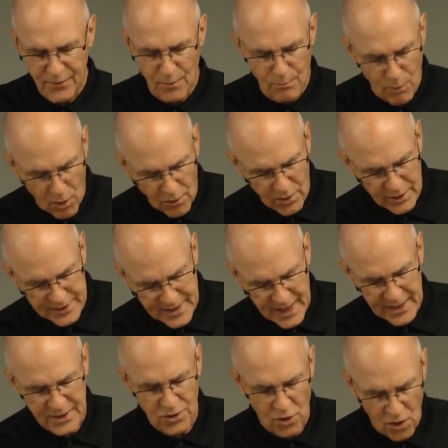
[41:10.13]
the moral
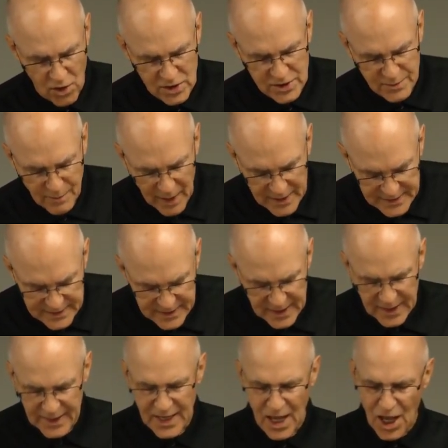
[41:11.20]
debt caused by
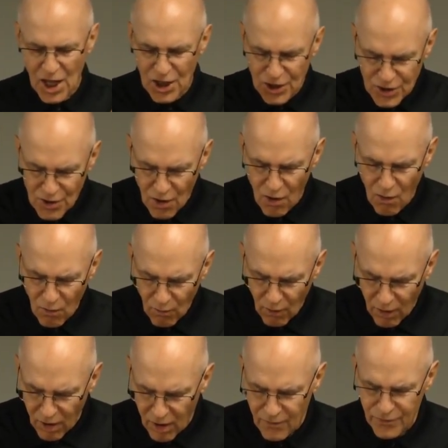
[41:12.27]
sin. No
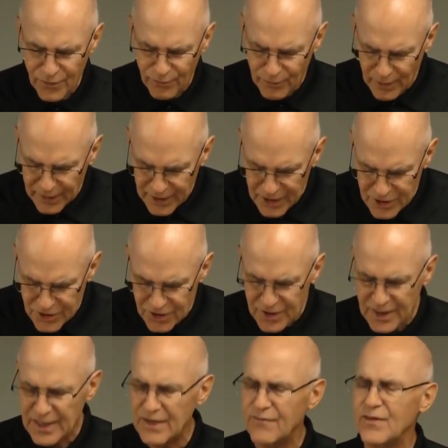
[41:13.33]
other
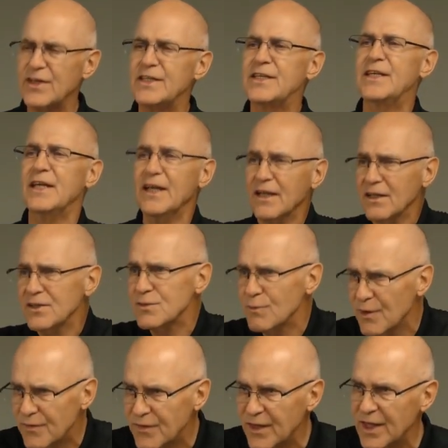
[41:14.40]
religion even deals
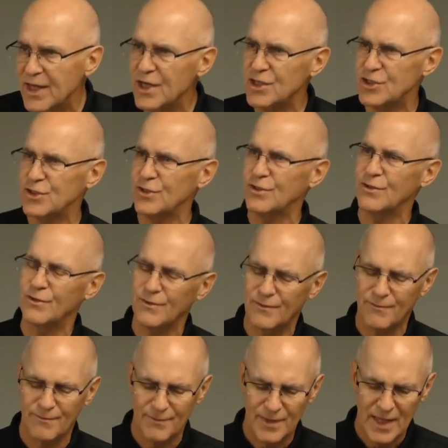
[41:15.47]
with the issue.
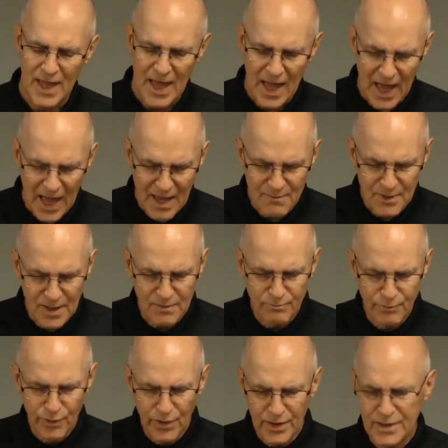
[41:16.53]
I
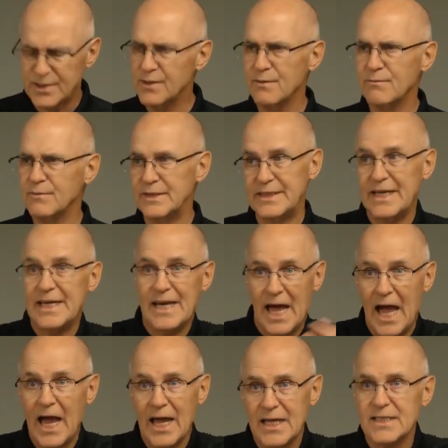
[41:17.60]
mean, Buddhism
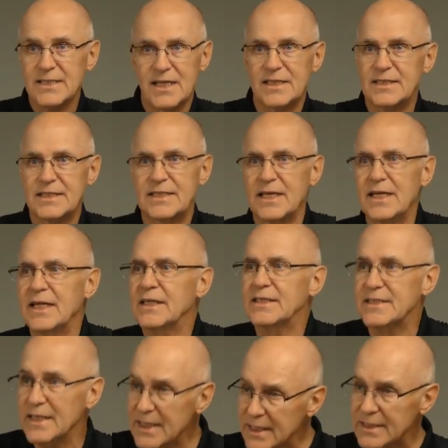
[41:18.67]
denies that sin
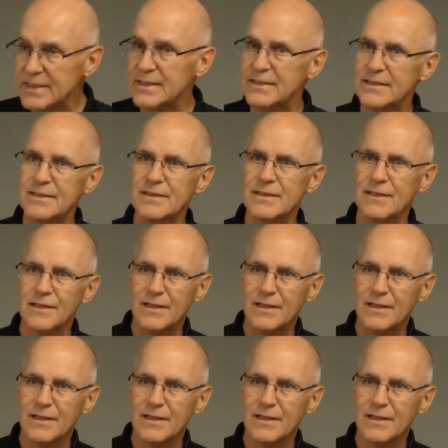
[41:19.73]
exists.